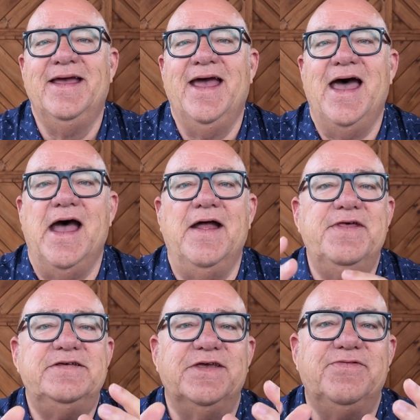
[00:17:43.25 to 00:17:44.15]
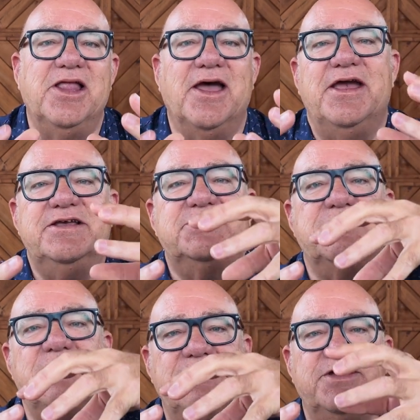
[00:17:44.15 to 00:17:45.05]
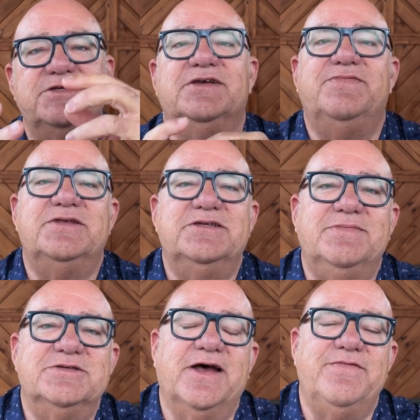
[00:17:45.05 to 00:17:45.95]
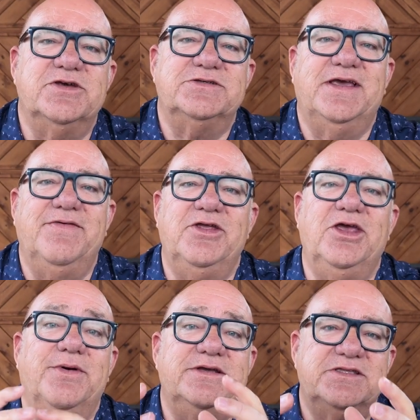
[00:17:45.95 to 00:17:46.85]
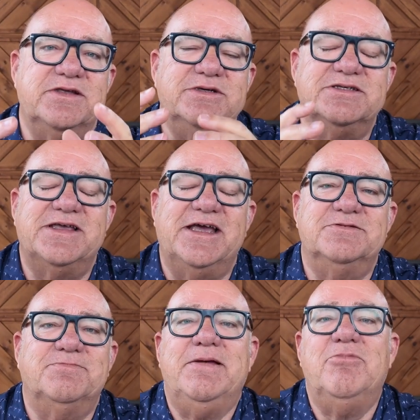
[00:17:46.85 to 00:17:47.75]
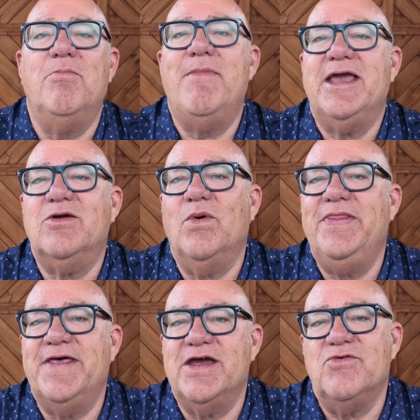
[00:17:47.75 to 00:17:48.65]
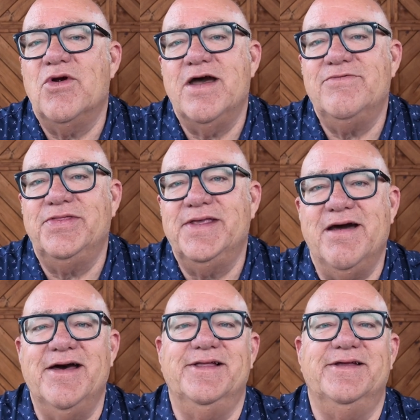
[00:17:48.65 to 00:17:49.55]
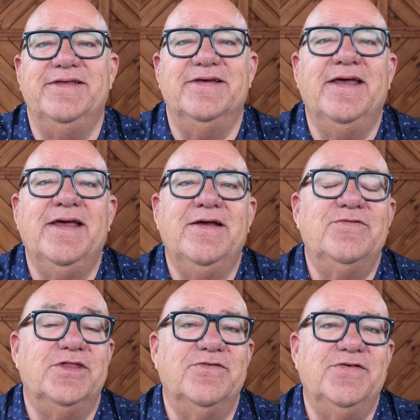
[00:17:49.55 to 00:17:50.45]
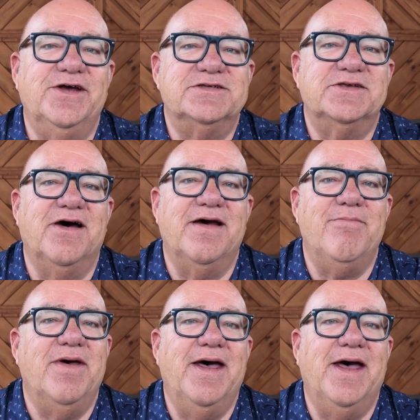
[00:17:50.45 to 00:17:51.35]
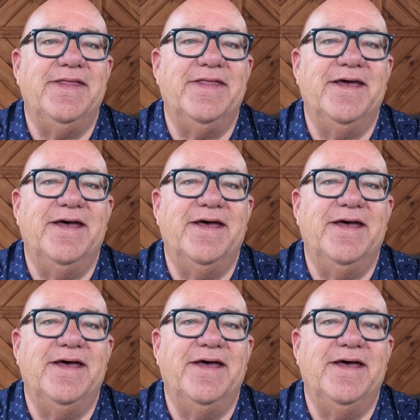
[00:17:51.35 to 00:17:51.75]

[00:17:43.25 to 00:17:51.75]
And this, if you like, is the reverse of the tips I've just given you. It's the mistakes people make when they arrive on the island for the first time, and